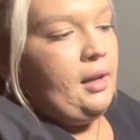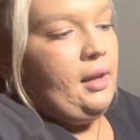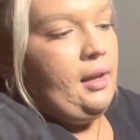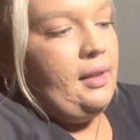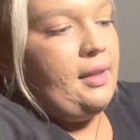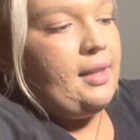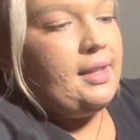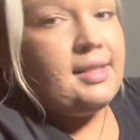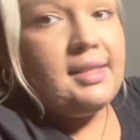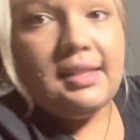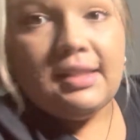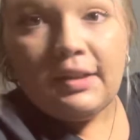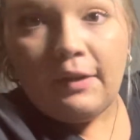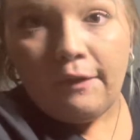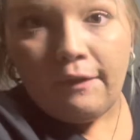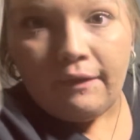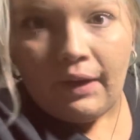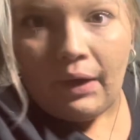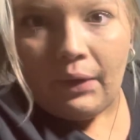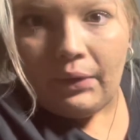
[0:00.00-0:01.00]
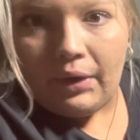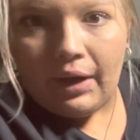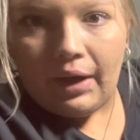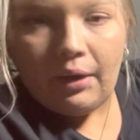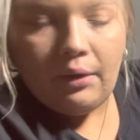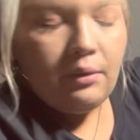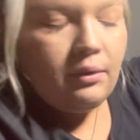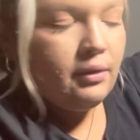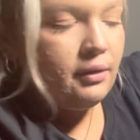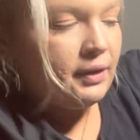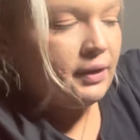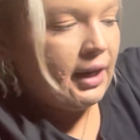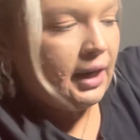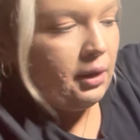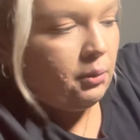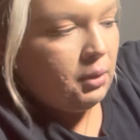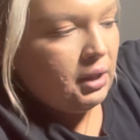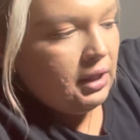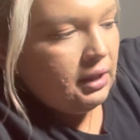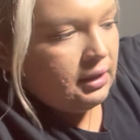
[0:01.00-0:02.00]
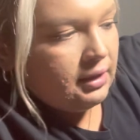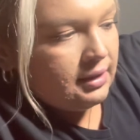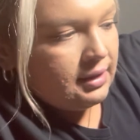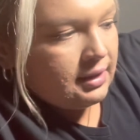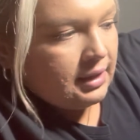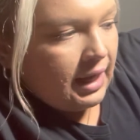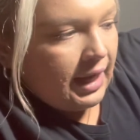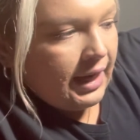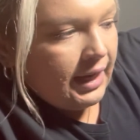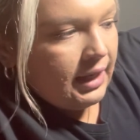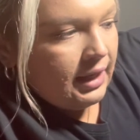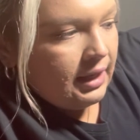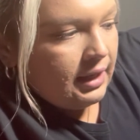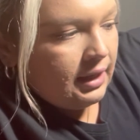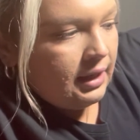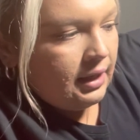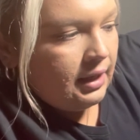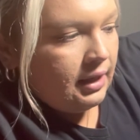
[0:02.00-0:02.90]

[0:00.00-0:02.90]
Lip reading: This is a photo of kind of what it looks like.